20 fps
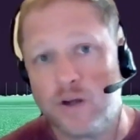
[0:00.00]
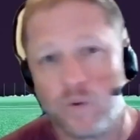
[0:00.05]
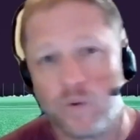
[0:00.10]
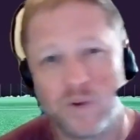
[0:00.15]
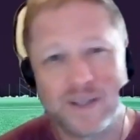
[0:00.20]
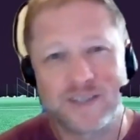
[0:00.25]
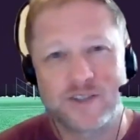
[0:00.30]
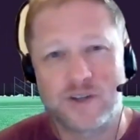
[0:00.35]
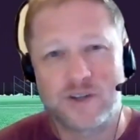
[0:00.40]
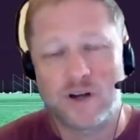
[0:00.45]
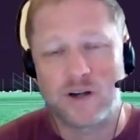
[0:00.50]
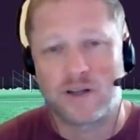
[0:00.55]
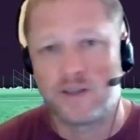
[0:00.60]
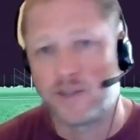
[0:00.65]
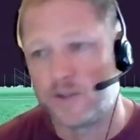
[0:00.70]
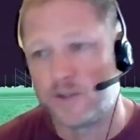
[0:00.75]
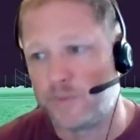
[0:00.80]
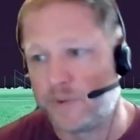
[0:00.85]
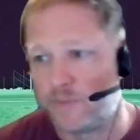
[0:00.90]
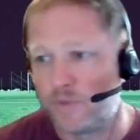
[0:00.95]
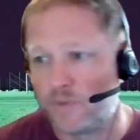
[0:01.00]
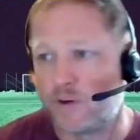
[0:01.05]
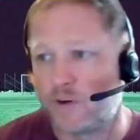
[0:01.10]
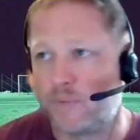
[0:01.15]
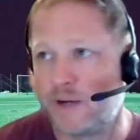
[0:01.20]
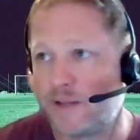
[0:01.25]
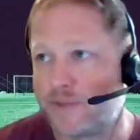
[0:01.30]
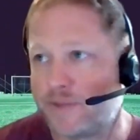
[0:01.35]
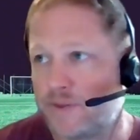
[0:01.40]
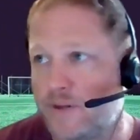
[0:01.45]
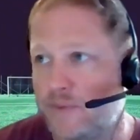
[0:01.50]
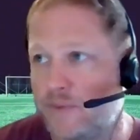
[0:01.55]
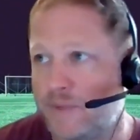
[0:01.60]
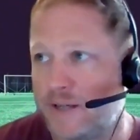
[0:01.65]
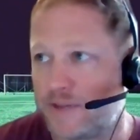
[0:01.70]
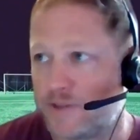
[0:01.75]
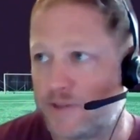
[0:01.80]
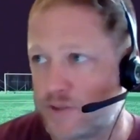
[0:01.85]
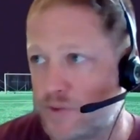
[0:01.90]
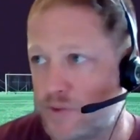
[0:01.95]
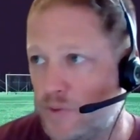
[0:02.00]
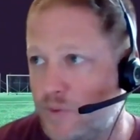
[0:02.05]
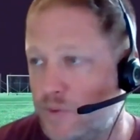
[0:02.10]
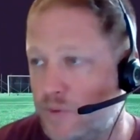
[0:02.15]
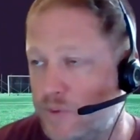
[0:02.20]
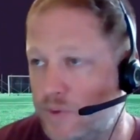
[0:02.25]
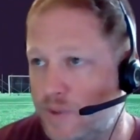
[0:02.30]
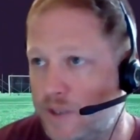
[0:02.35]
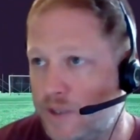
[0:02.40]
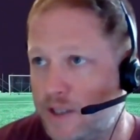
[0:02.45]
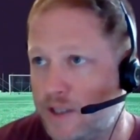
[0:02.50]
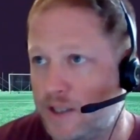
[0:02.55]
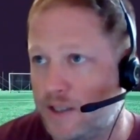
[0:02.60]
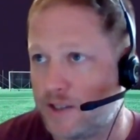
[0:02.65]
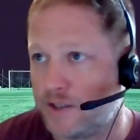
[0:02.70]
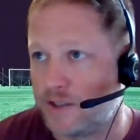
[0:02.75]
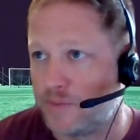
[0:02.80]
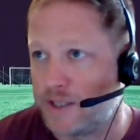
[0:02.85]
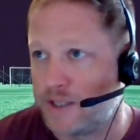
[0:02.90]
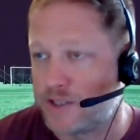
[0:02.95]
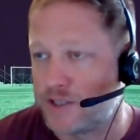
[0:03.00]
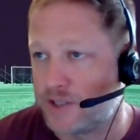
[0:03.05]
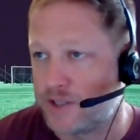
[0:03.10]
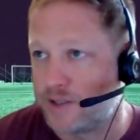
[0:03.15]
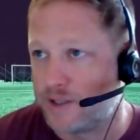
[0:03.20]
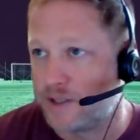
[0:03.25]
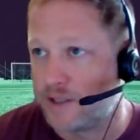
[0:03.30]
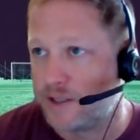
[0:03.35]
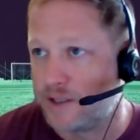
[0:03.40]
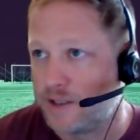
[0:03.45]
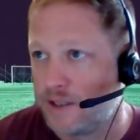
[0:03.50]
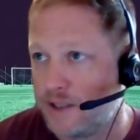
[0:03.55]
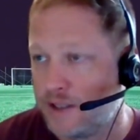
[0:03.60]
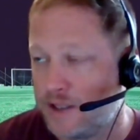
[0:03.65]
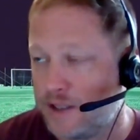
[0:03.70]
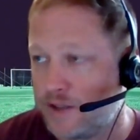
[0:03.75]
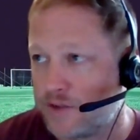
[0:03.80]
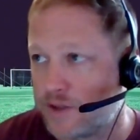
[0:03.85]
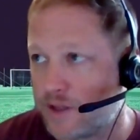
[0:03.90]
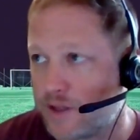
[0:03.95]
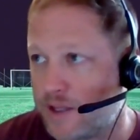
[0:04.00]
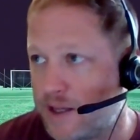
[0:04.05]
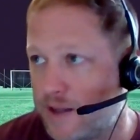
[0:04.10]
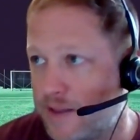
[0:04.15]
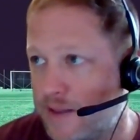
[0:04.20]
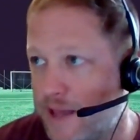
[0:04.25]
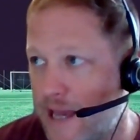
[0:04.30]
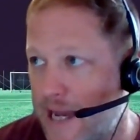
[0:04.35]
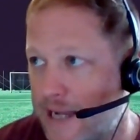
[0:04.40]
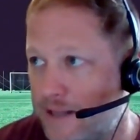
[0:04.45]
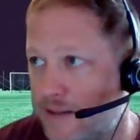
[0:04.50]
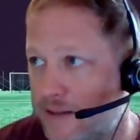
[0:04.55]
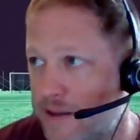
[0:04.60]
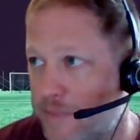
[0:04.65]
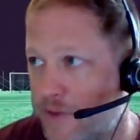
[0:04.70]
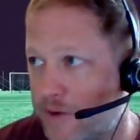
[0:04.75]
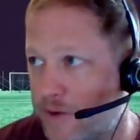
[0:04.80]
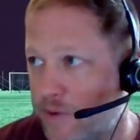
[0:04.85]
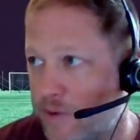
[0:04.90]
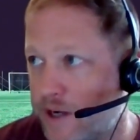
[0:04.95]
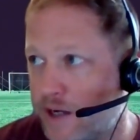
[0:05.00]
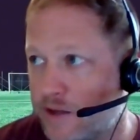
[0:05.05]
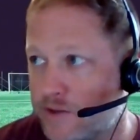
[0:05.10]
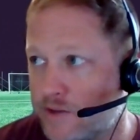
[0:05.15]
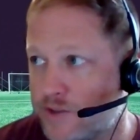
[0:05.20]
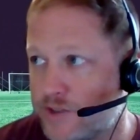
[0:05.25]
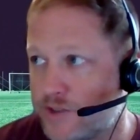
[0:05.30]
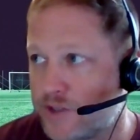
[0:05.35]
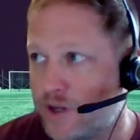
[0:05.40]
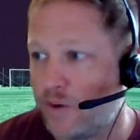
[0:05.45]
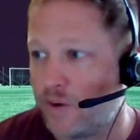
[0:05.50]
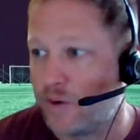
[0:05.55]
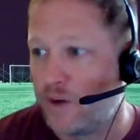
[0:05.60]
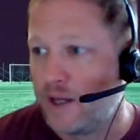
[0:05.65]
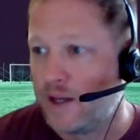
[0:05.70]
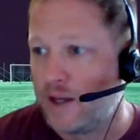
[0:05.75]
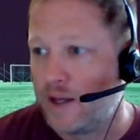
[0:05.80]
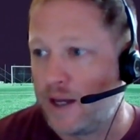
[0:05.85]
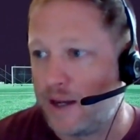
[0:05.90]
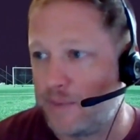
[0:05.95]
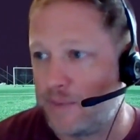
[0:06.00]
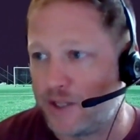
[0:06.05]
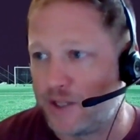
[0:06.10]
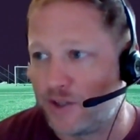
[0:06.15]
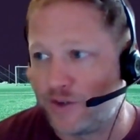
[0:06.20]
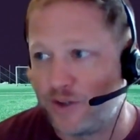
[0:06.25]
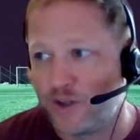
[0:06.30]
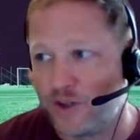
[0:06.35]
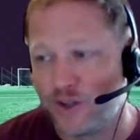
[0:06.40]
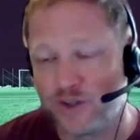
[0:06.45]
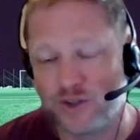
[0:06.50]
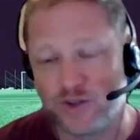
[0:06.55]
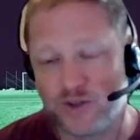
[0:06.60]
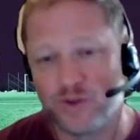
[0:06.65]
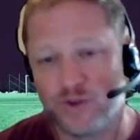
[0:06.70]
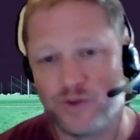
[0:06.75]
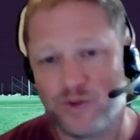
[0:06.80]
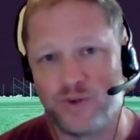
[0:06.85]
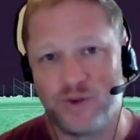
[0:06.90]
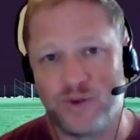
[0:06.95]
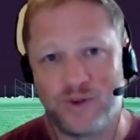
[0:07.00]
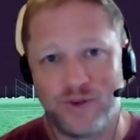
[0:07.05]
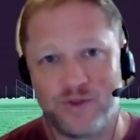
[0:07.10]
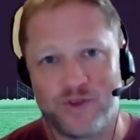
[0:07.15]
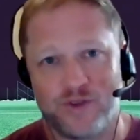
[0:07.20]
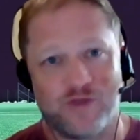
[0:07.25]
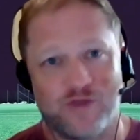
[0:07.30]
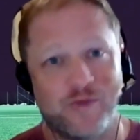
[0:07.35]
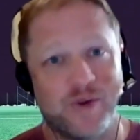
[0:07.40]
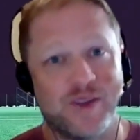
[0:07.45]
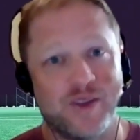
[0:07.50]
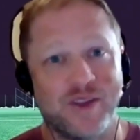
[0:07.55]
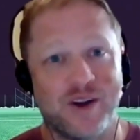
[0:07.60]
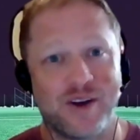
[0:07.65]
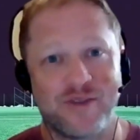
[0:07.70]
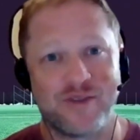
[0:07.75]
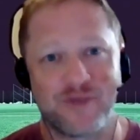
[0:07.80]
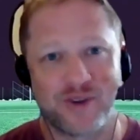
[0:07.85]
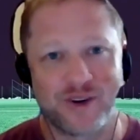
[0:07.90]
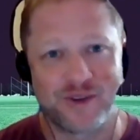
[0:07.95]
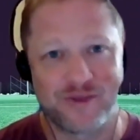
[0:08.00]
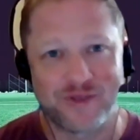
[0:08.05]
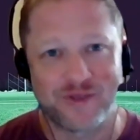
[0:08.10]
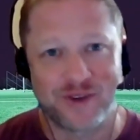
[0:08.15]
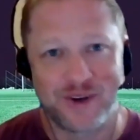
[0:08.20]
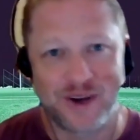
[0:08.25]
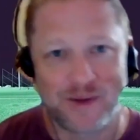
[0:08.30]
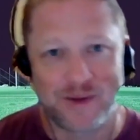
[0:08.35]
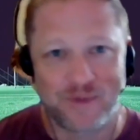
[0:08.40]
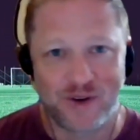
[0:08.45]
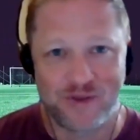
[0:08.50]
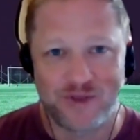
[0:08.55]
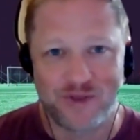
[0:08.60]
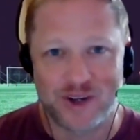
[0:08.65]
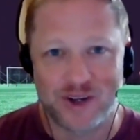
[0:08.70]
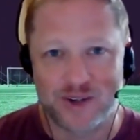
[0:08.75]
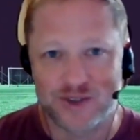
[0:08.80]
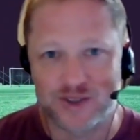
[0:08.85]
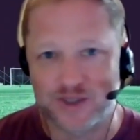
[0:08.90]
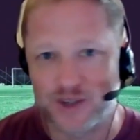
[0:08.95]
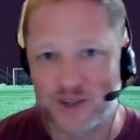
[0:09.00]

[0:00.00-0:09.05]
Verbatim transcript: Well, let's talk a little bit more about about the school. Uh, you mentioned the kind of the academic rigors. So, I mean, you you, you you've been there for for a number of years.